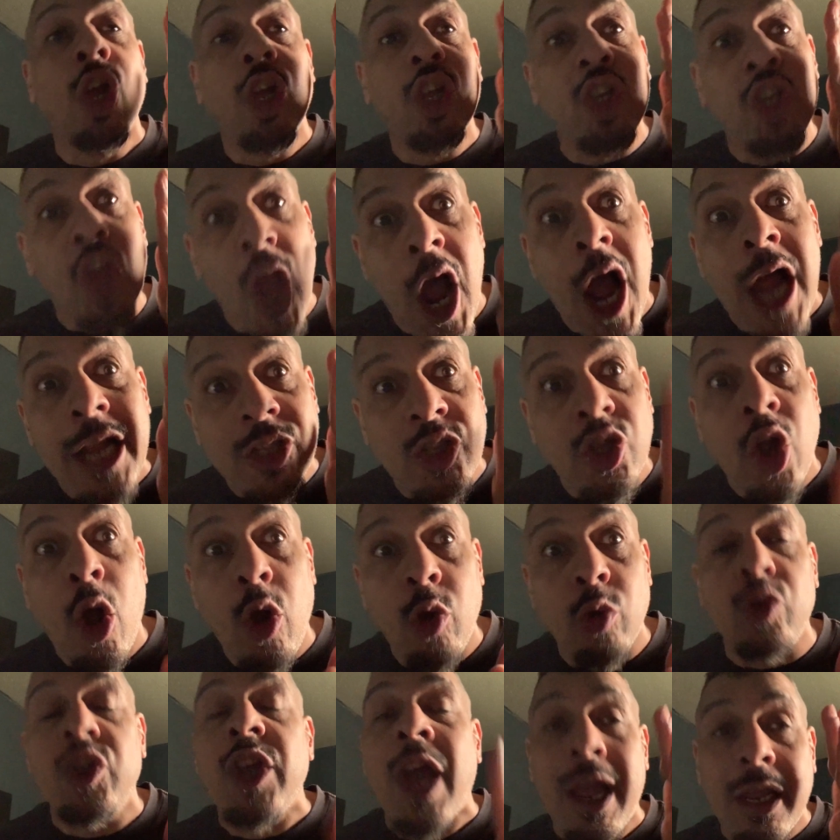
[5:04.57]
Y'all
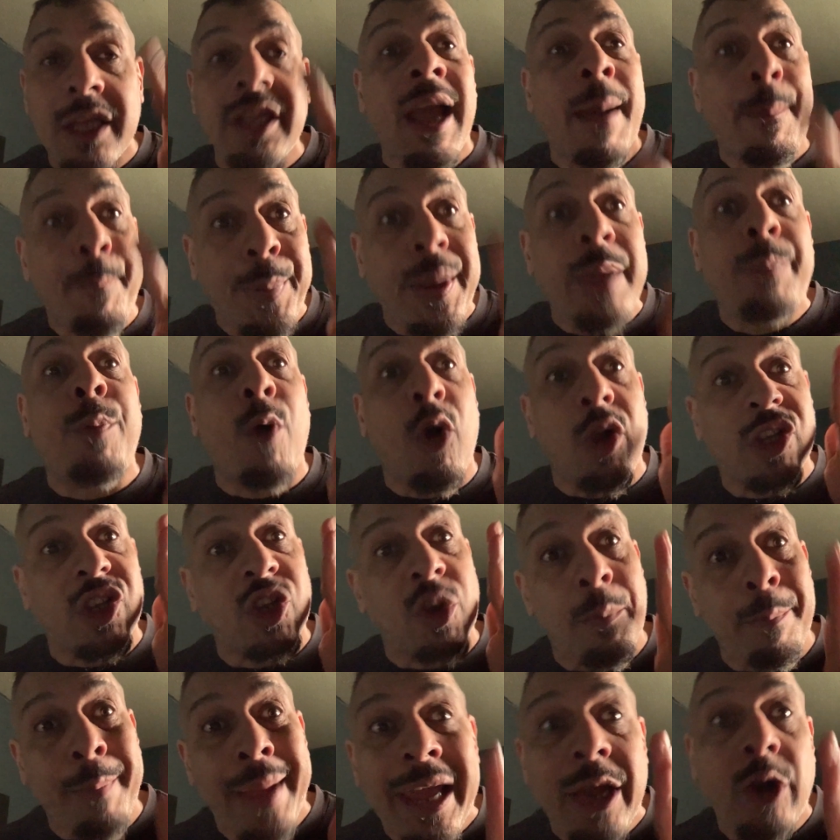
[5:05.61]
don't. Y'all people are
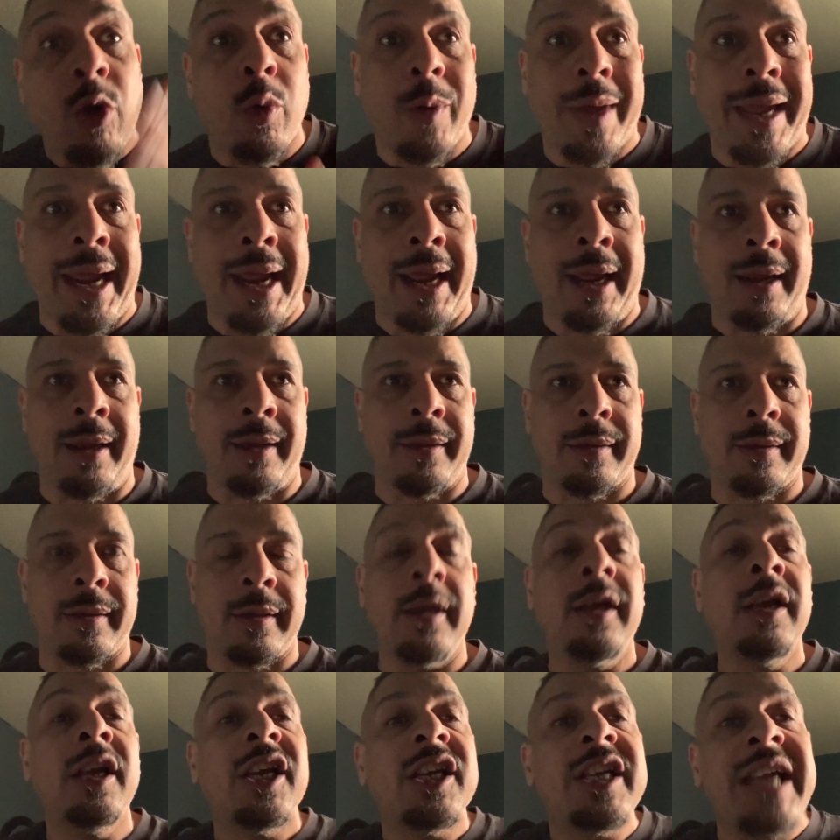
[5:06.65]
tomato cans.
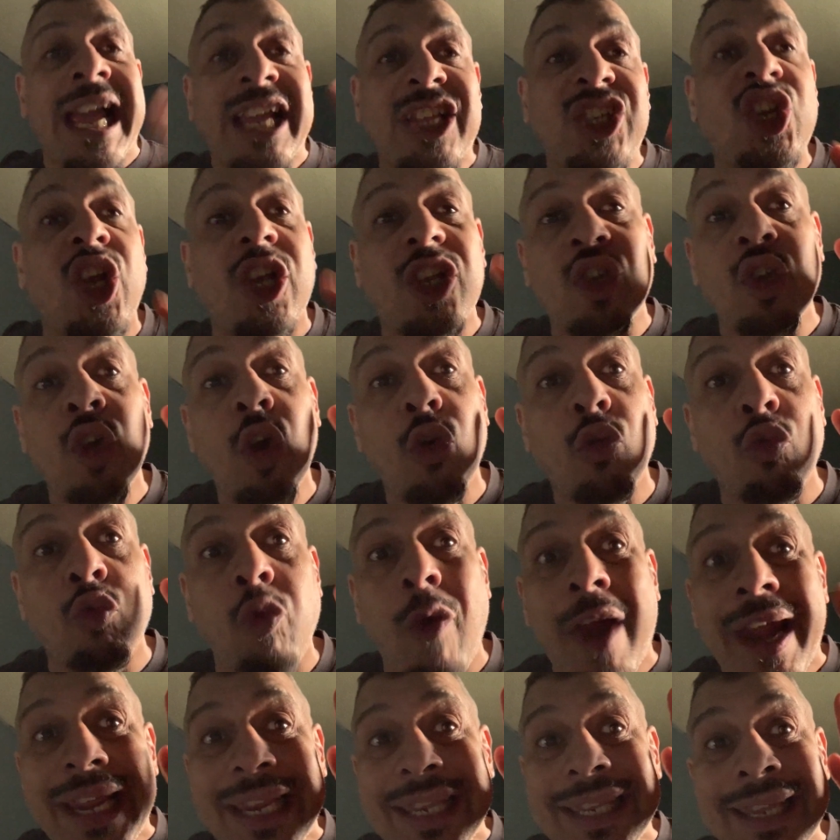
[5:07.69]
Y'all just
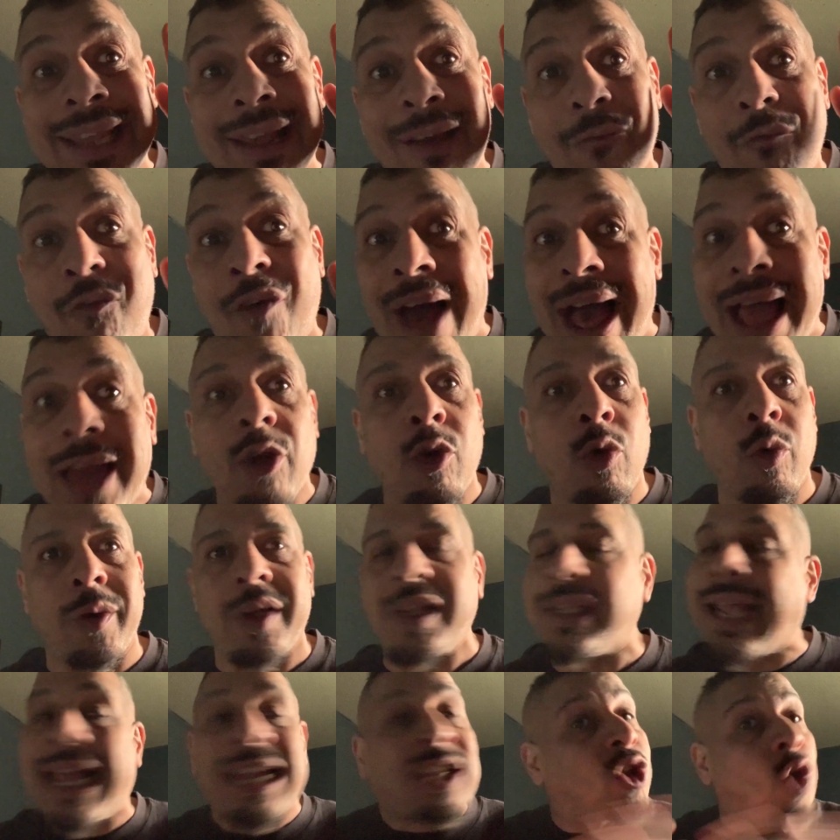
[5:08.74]
race
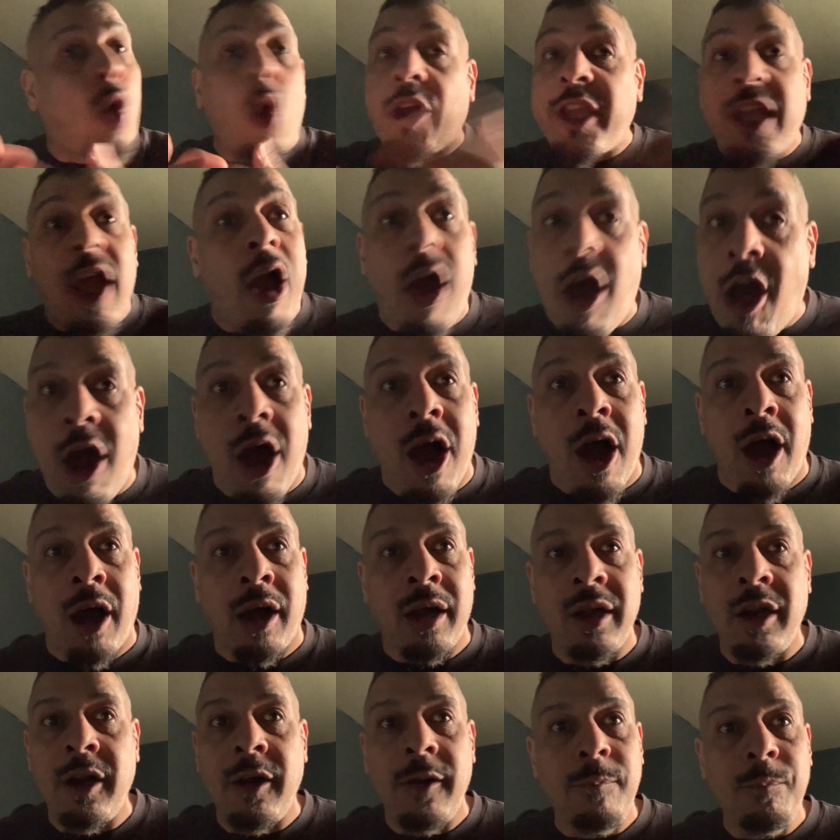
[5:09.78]
followers. That's all y'all are.
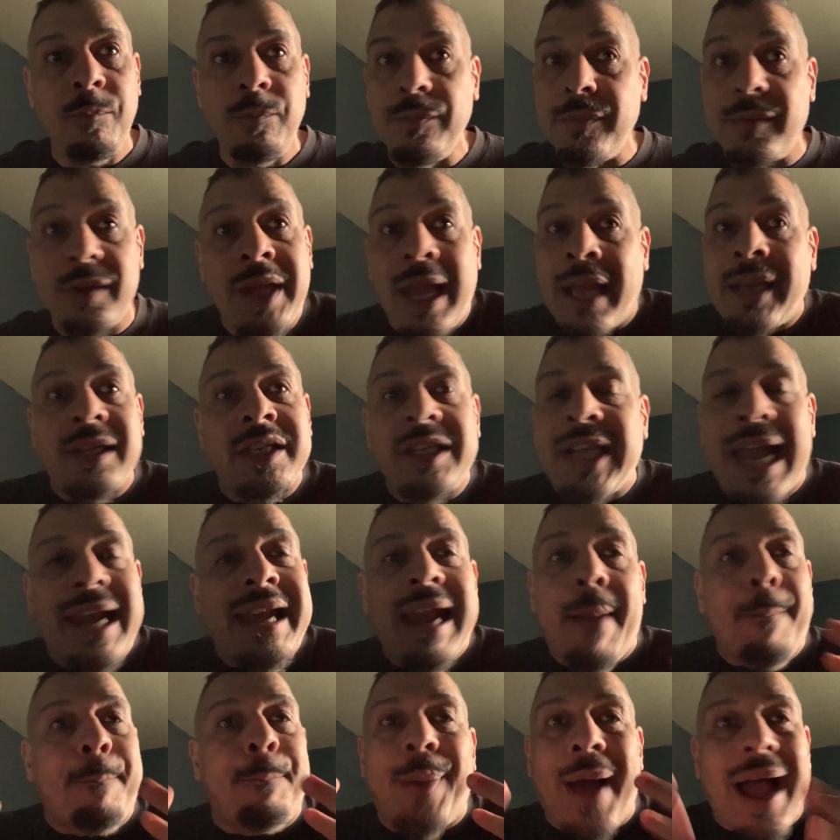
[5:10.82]
Y'all
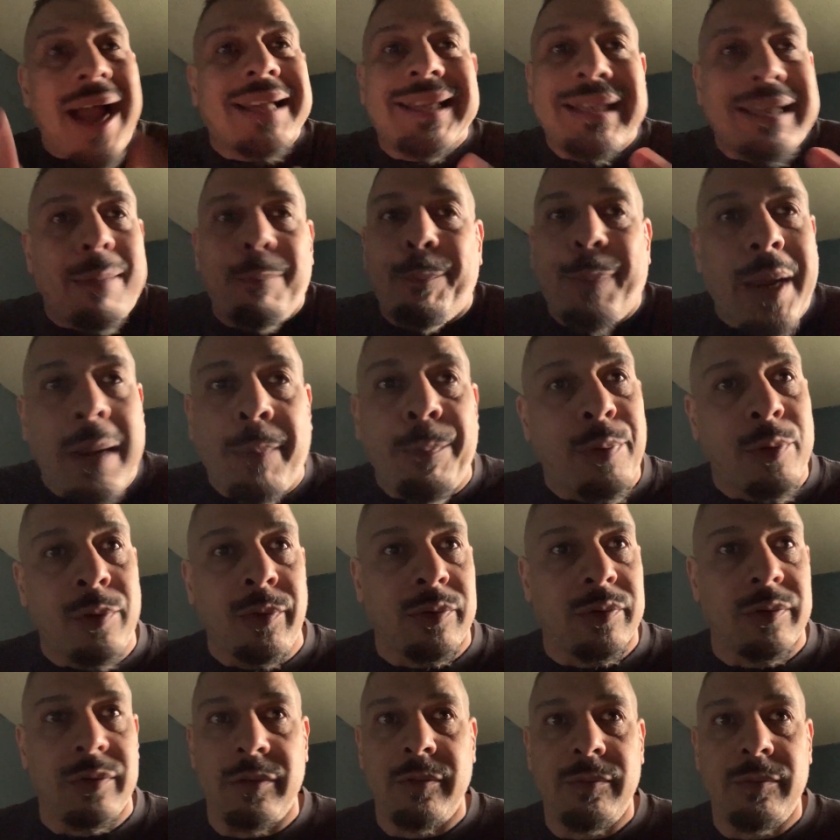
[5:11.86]
not boxing people.